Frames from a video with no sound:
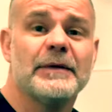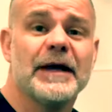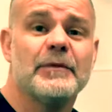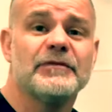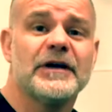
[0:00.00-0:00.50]
the
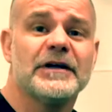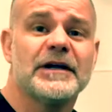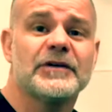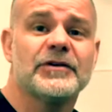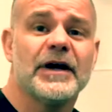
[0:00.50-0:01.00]
name of
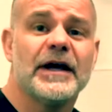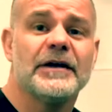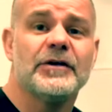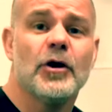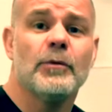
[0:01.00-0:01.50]
Dr.
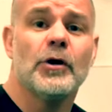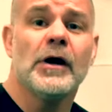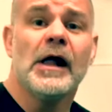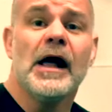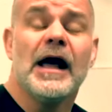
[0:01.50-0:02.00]
Ed Noble,
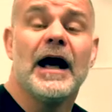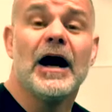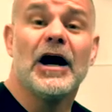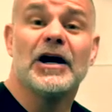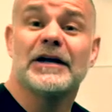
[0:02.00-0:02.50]

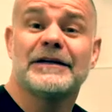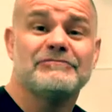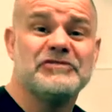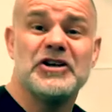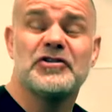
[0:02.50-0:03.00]

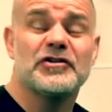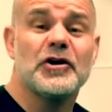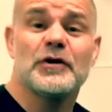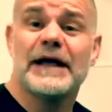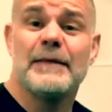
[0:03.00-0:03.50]
years
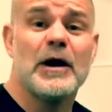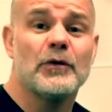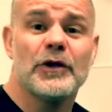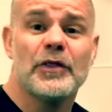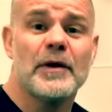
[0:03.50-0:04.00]
ago came out
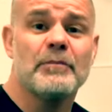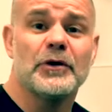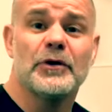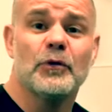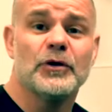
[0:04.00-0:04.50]
with the
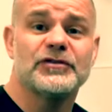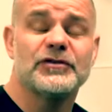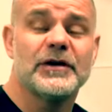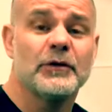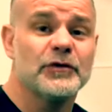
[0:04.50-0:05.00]
Thumper,
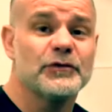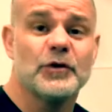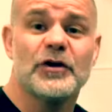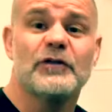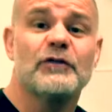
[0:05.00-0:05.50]
which was
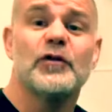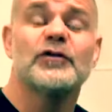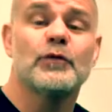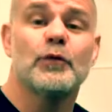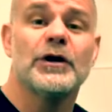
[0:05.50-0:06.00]
one of the
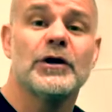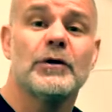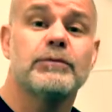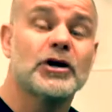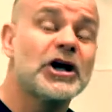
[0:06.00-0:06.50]
first real
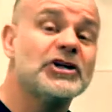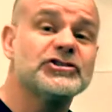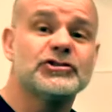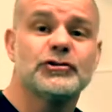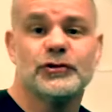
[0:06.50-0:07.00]

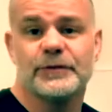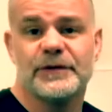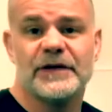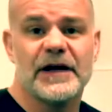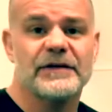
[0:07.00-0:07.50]
percussion tools
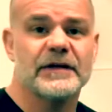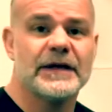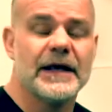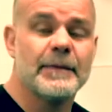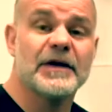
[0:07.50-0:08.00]
besides the
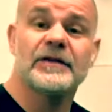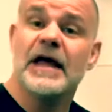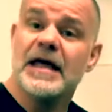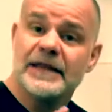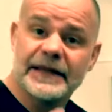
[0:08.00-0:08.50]
DMS
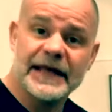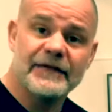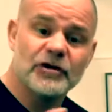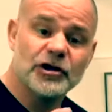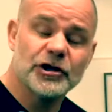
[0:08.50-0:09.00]
that
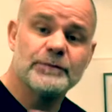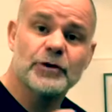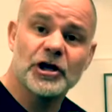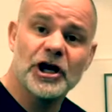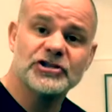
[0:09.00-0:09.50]
gave a good
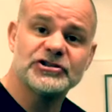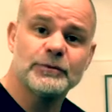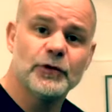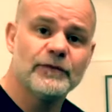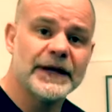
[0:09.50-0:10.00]

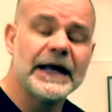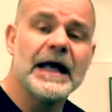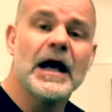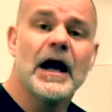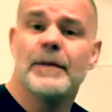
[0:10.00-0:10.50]
percussion movement.
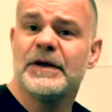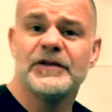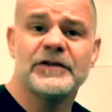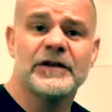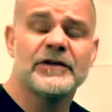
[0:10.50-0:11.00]

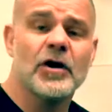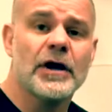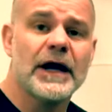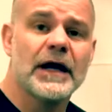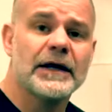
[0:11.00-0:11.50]
He's since
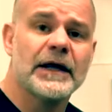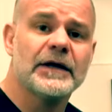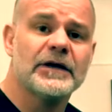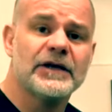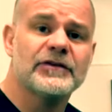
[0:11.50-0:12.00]
gone on
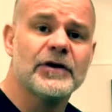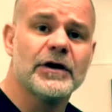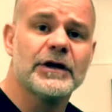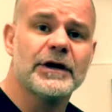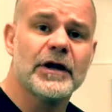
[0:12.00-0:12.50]
and
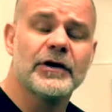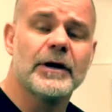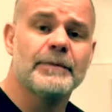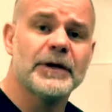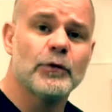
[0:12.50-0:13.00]
started another
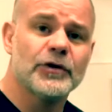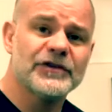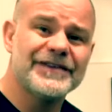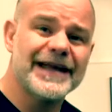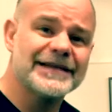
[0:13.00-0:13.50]
company where
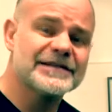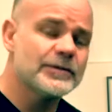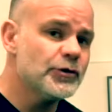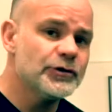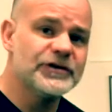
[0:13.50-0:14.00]
he's taken
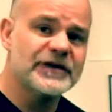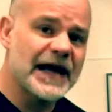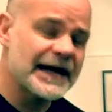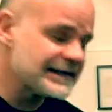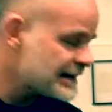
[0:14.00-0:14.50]
some new
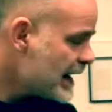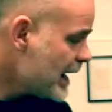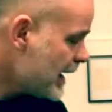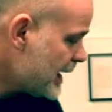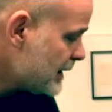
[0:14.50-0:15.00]
designs
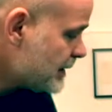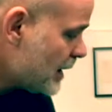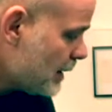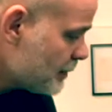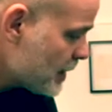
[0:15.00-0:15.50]
and
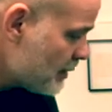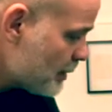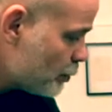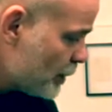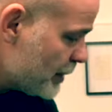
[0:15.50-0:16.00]
come
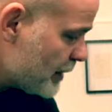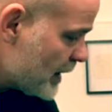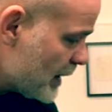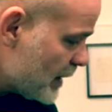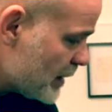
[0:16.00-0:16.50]
up with
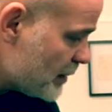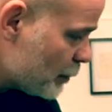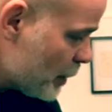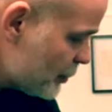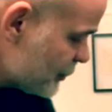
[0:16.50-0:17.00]
the
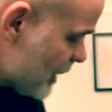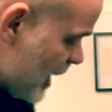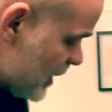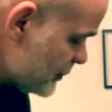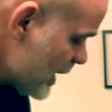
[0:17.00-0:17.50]

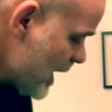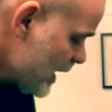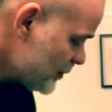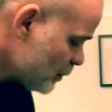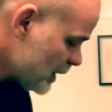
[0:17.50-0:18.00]
Runnersage
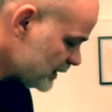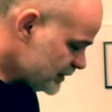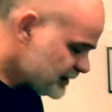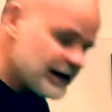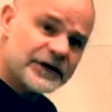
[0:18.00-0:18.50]
as well
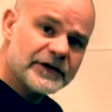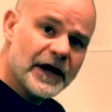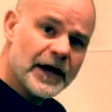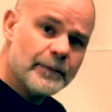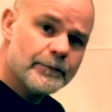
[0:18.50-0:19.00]
as his
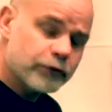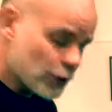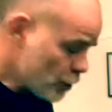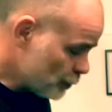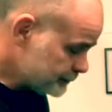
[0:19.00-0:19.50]

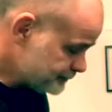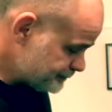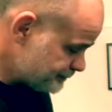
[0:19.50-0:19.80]
Pro